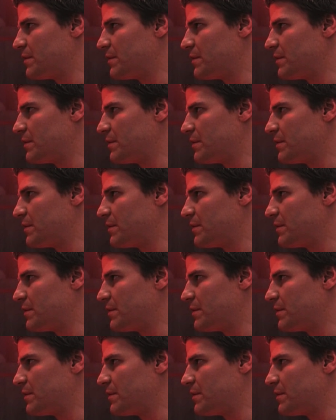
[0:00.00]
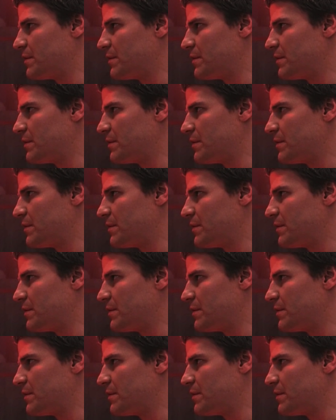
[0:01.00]

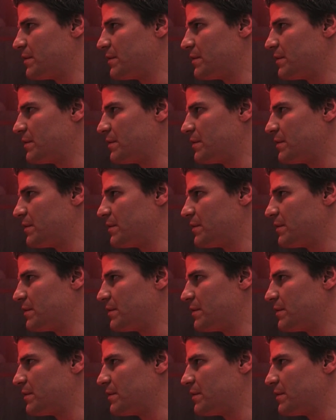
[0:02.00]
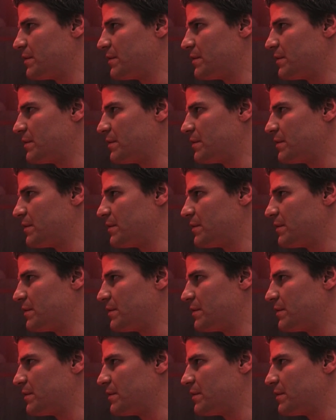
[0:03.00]

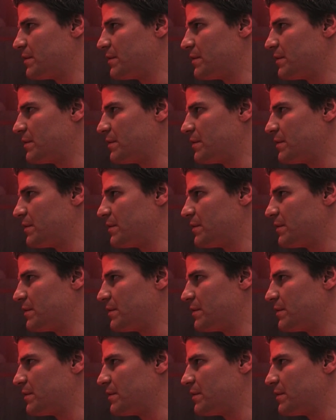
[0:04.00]
This is a still picture; no speech is visible.